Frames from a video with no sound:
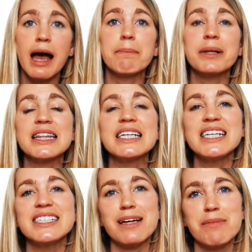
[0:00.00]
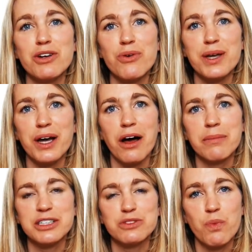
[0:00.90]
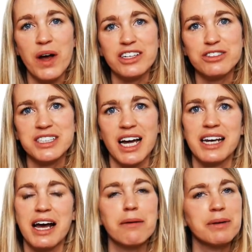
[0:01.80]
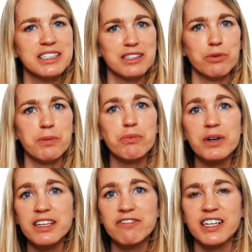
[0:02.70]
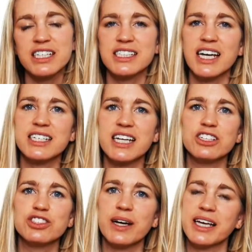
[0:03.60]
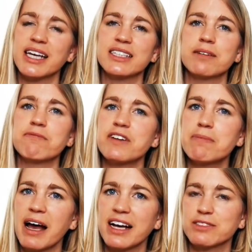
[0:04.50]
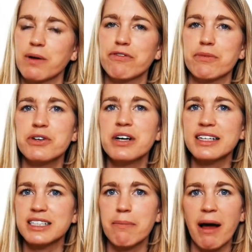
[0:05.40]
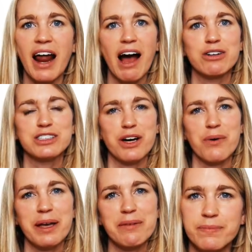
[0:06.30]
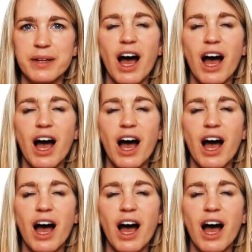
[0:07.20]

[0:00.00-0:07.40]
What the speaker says: and please let me know in the comments when you sign up, because it would be really fun to stay in touch so I can get some feedback as well from you guys about how it's going.